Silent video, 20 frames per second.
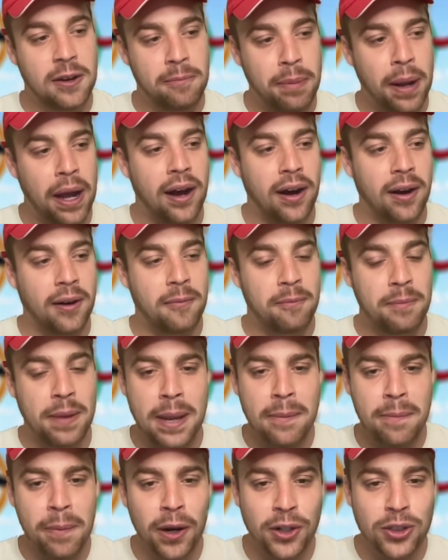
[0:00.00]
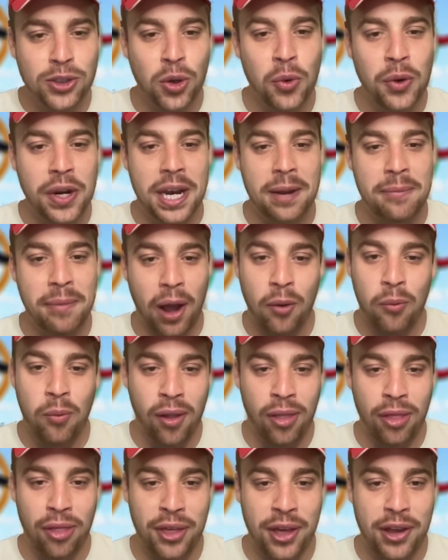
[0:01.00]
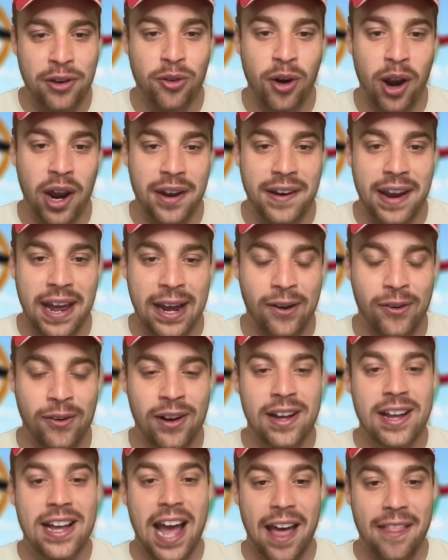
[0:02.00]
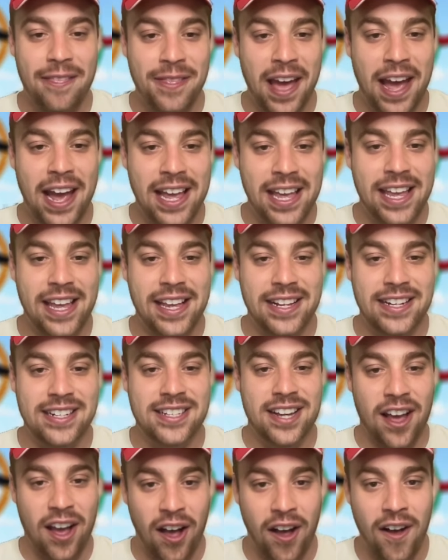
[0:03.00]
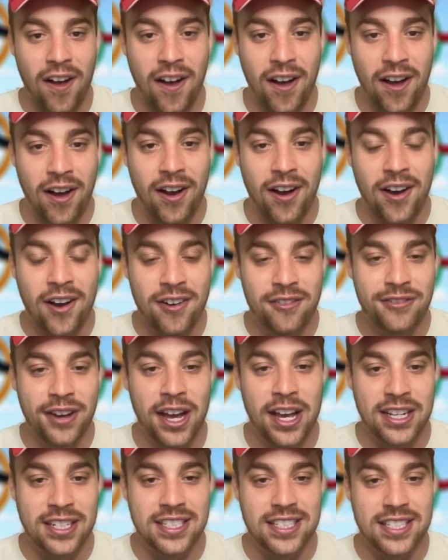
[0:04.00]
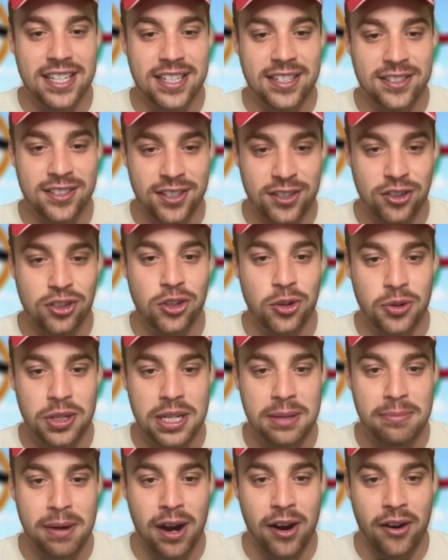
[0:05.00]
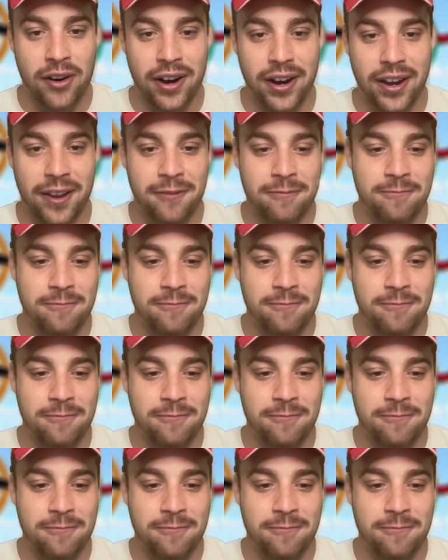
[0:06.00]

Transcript: But people are talking about one thing right now, and that is her versus Judy Murray.